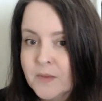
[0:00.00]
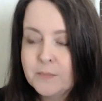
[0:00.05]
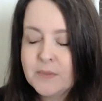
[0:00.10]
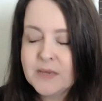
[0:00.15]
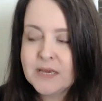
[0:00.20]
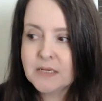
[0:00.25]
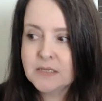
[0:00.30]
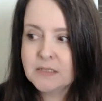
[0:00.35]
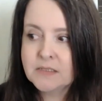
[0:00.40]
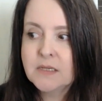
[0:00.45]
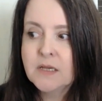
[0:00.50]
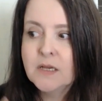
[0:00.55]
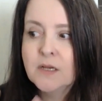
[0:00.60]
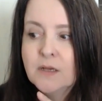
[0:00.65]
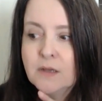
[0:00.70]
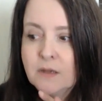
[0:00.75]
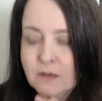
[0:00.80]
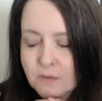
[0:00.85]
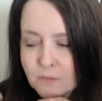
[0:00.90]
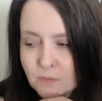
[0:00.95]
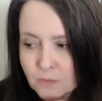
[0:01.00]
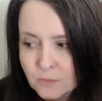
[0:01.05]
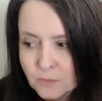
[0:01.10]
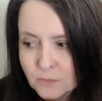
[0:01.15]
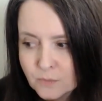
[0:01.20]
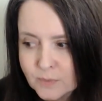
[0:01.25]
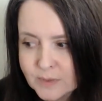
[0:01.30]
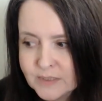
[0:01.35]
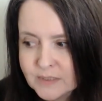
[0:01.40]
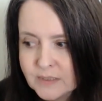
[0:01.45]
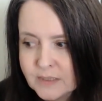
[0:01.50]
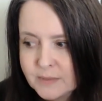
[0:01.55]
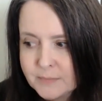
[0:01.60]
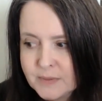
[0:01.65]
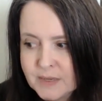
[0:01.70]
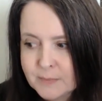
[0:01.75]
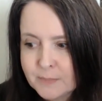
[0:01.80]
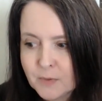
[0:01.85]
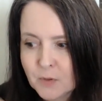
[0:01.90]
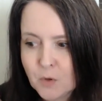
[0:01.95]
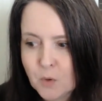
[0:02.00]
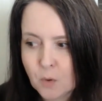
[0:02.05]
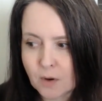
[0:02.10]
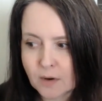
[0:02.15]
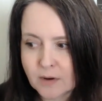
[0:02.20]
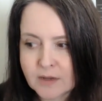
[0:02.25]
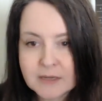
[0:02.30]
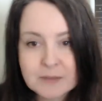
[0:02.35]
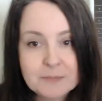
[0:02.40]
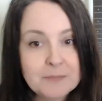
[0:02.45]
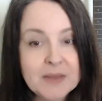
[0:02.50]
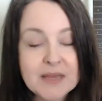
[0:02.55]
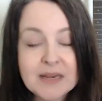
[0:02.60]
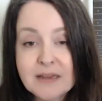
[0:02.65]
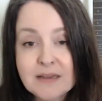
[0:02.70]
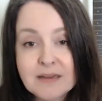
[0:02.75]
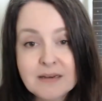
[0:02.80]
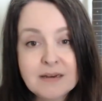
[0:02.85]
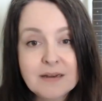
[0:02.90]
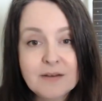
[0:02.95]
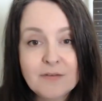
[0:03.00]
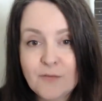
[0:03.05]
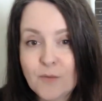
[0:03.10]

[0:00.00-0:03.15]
Because really people who are committed